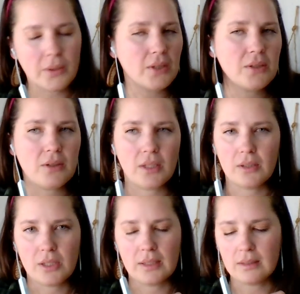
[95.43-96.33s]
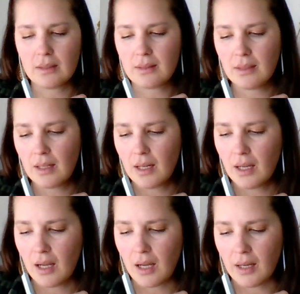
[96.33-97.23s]
doing your due diligence
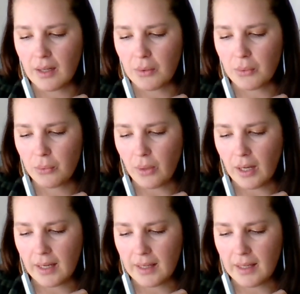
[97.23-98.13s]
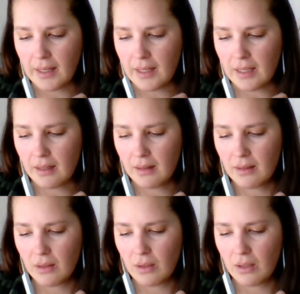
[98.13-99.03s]
i
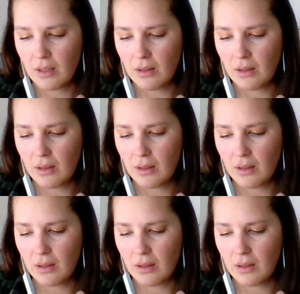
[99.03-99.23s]
i